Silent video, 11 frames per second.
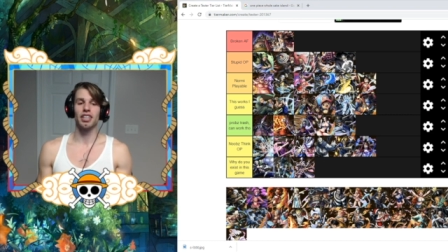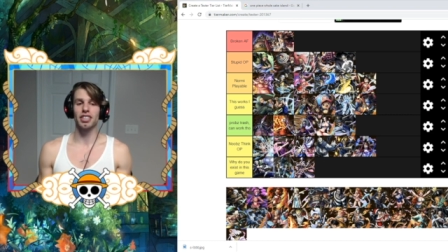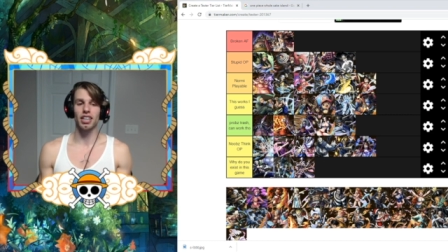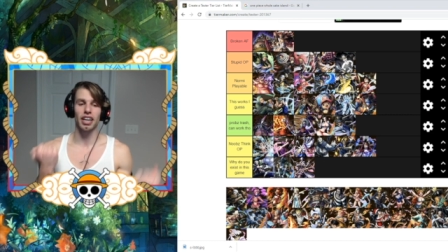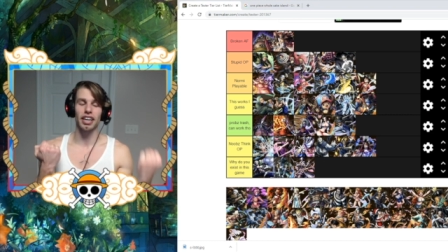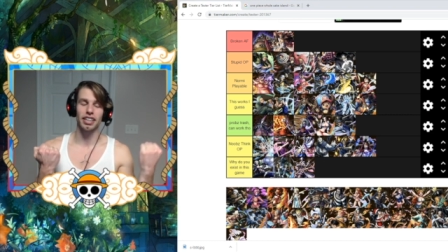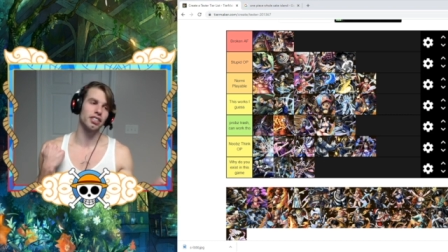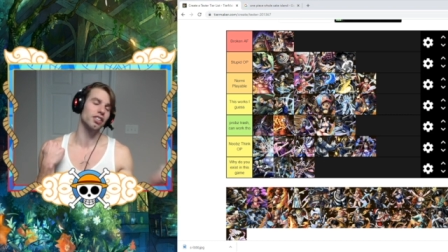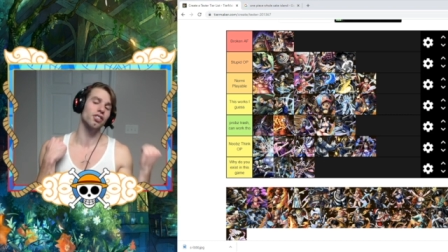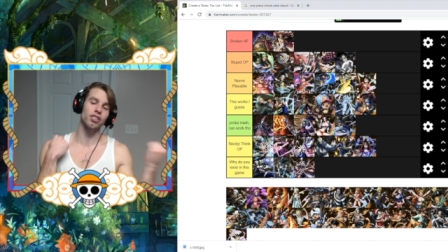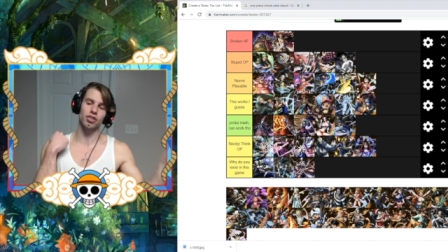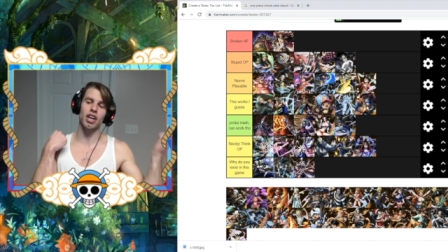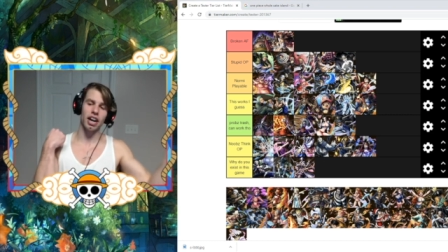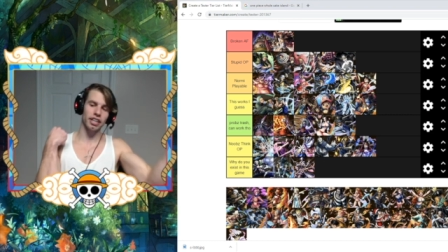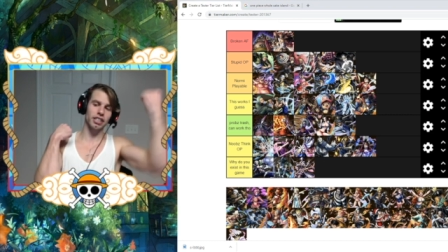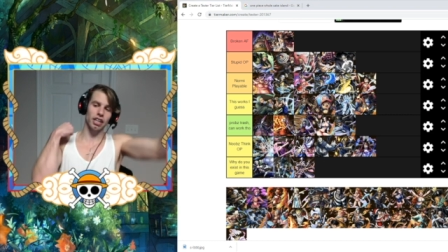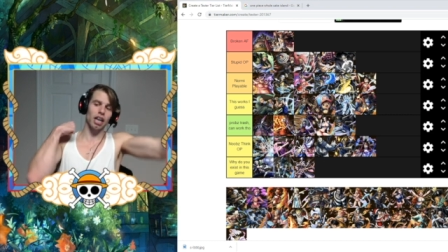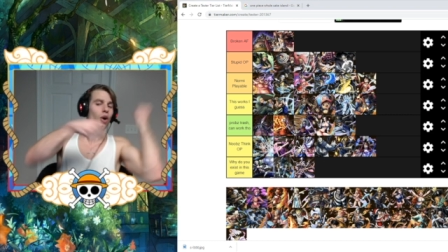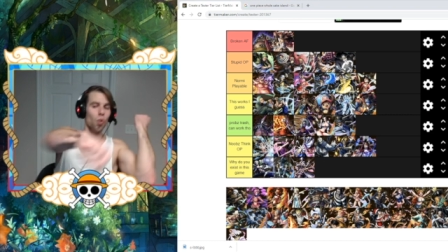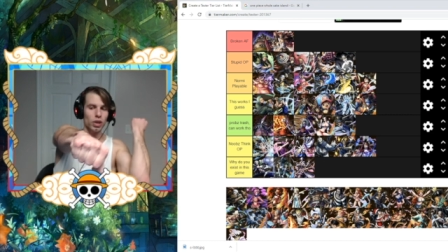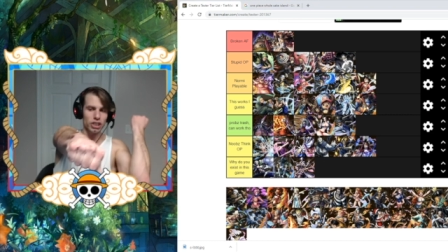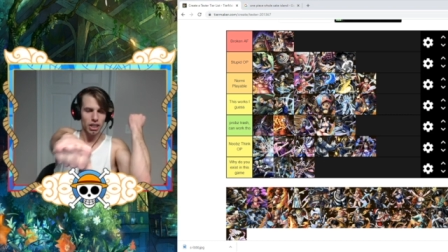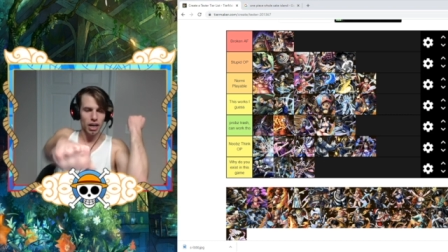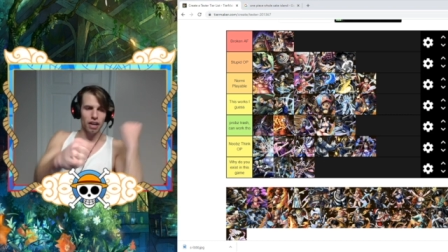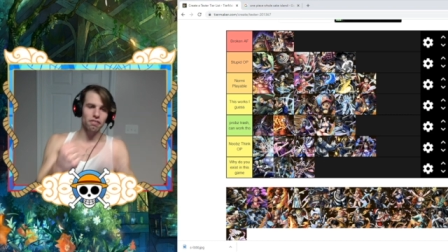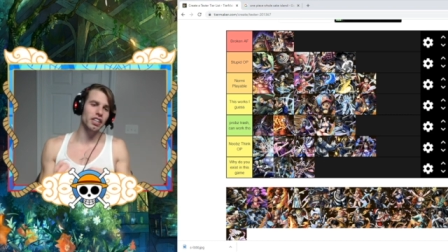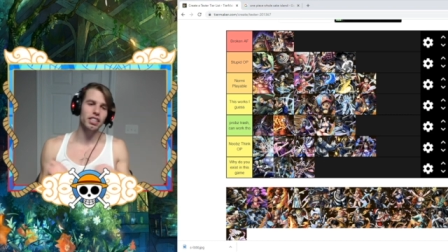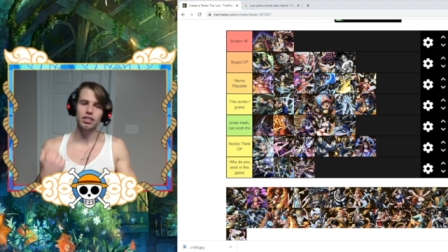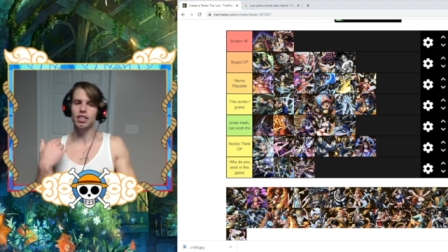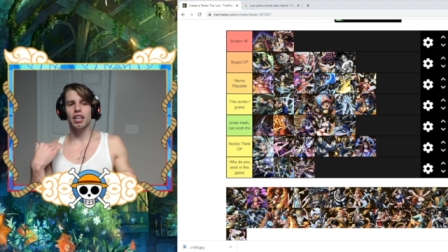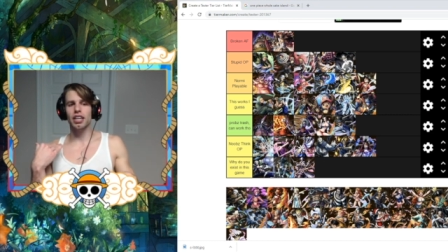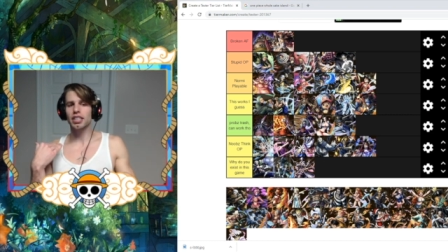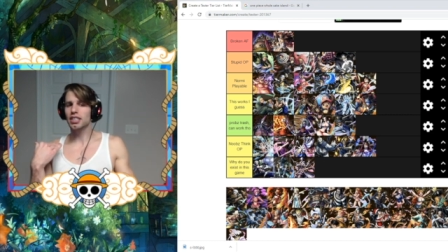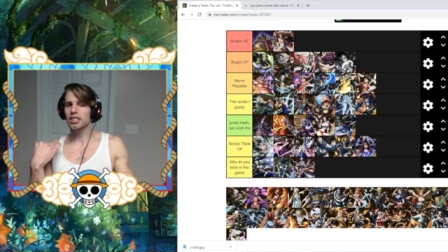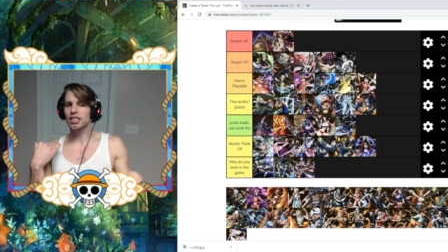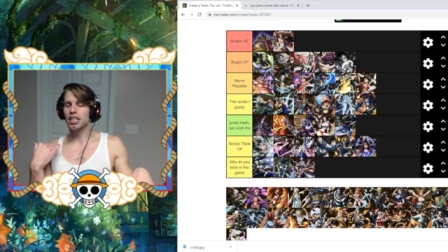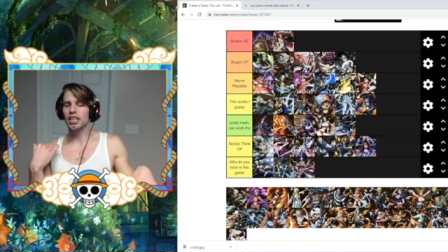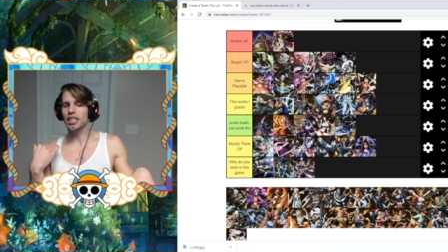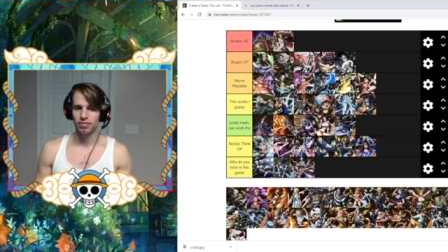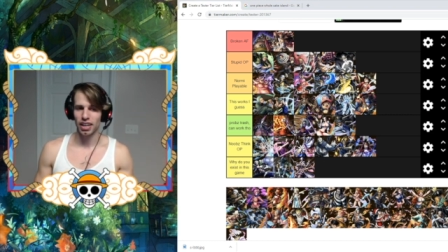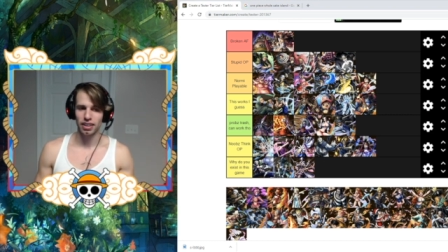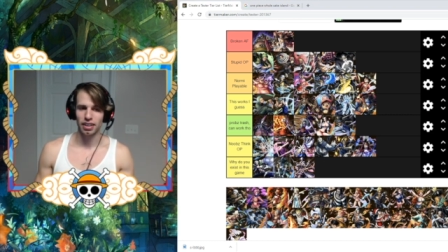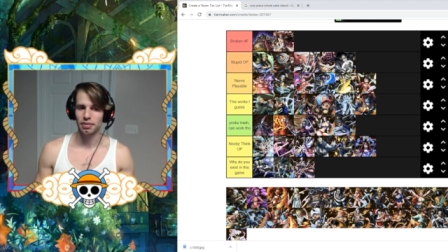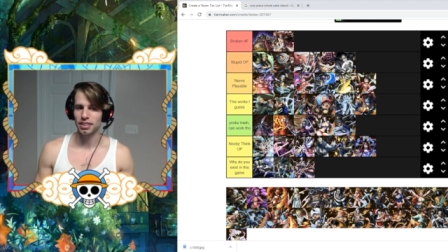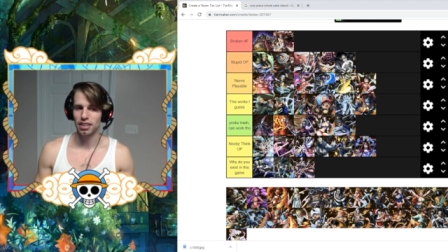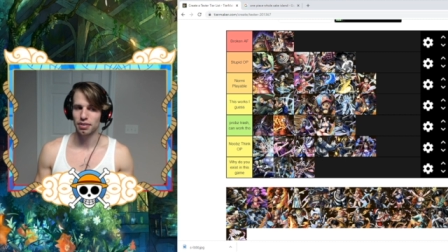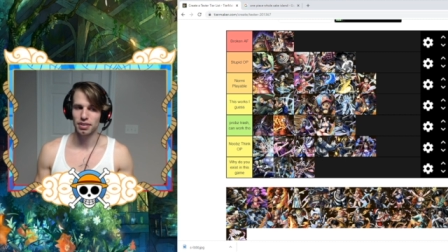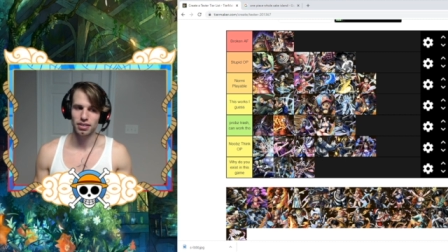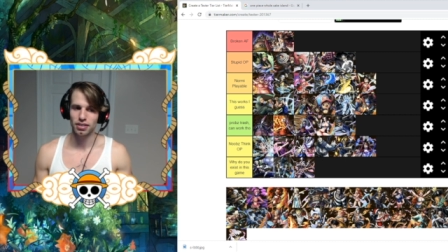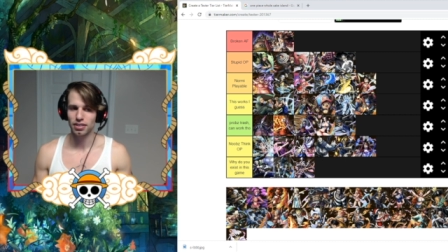The like Yojin Karate, the like whatcha fist is like not that much damage.